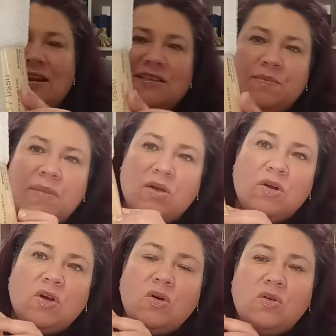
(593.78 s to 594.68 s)
in this
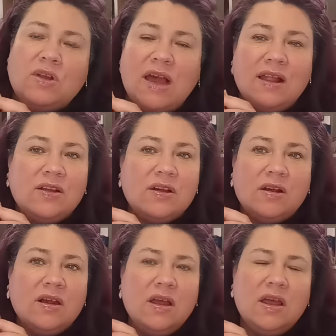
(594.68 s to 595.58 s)
marigold
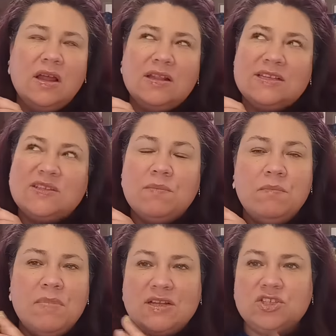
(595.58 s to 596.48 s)
color, this
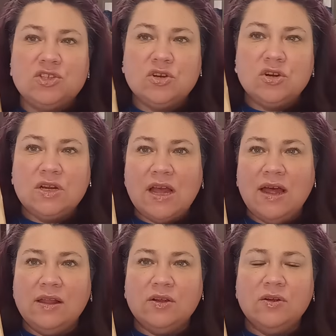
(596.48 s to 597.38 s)
mustard
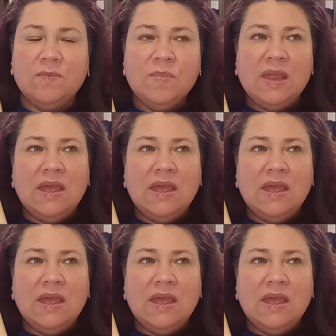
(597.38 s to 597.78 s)
color.